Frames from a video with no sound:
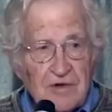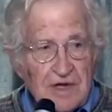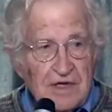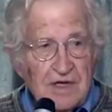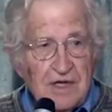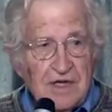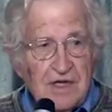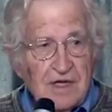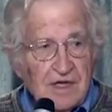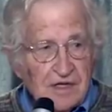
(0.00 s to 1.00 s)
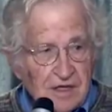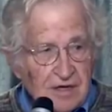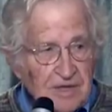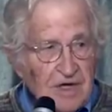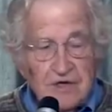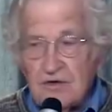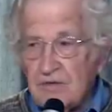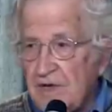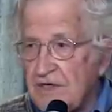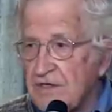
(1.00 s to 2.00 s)
read a couple of
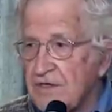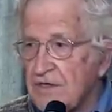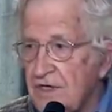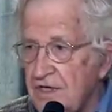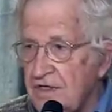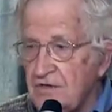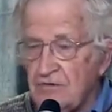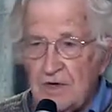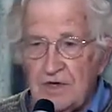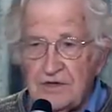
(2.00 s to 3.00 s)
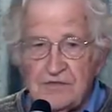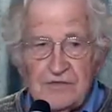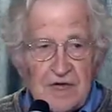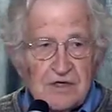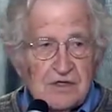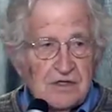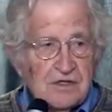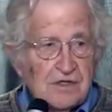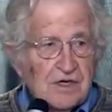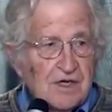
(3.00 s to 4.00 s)
hundred pages into Wealth of
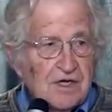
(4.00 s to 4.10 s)
Nations